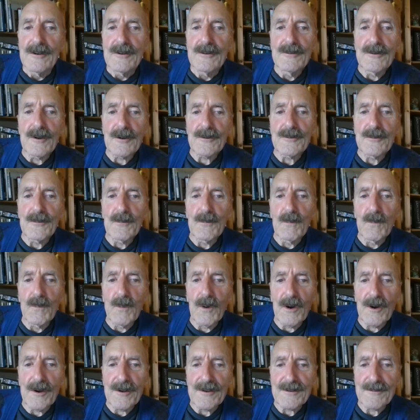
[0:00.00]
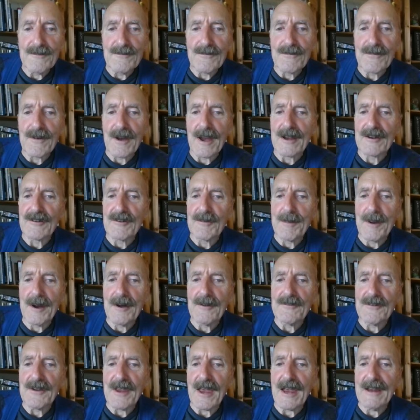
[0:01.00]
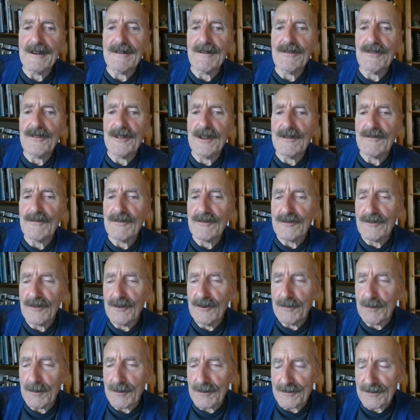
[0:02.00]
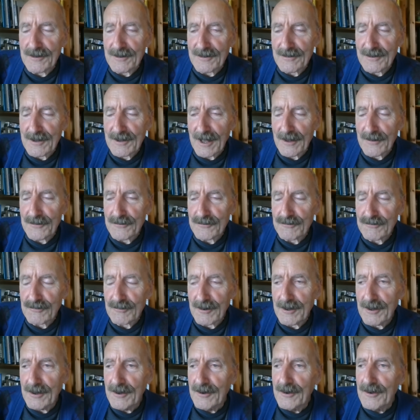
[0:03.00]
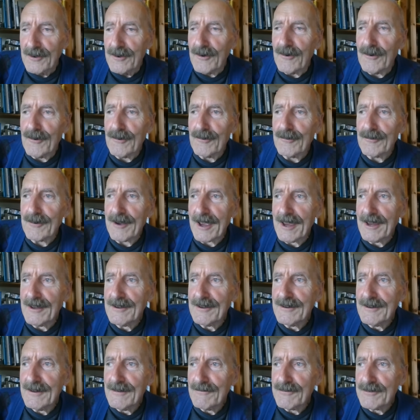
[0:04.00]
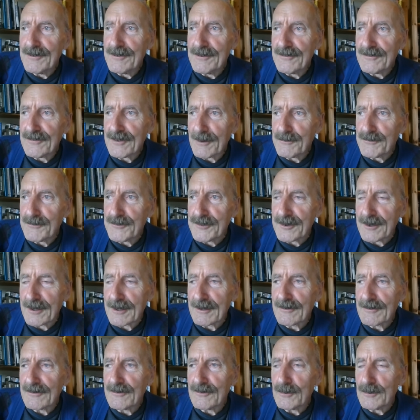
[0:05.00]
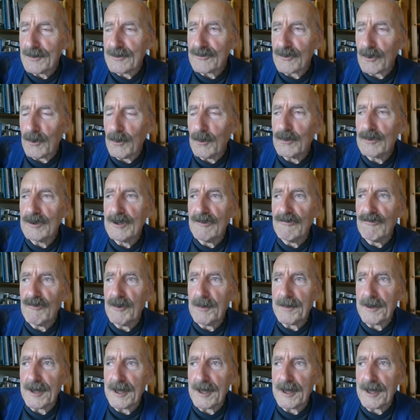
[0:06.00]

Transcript: not a word, in fact, about anything to do with this country or any of the subjects which ordinary